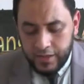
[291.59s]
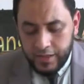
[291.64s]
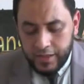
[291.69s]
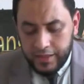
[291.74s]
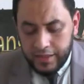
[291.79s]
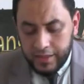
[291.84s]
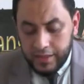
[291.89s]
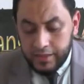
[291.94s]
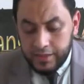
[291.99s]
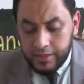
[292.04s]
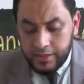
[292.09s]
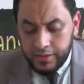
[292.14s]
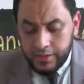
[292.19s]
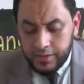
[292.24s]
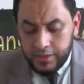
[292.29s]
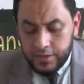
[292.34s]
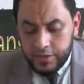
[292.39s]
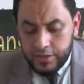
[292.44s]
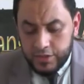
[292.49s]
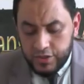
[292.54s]
Then
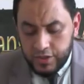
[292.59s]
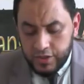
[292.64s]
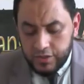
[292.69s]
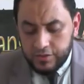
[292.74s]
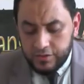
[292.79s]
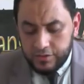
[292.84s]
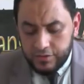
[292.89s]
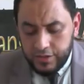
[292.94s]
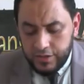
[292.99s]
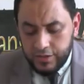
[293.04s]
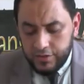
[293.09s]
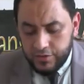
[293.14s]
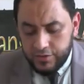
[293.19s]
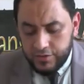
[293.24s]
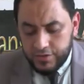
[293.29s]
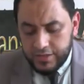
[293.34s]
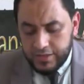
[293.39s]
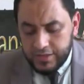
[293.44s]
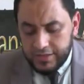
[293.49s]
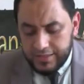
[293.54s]
shed
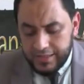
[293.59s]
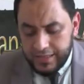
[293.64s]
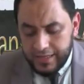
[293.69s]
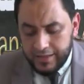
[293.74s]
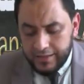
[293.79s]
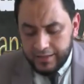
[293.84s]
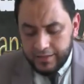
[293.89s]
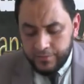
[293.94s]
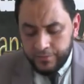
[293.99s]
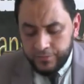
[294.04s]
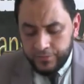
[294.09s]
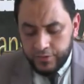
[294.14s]
tears and said,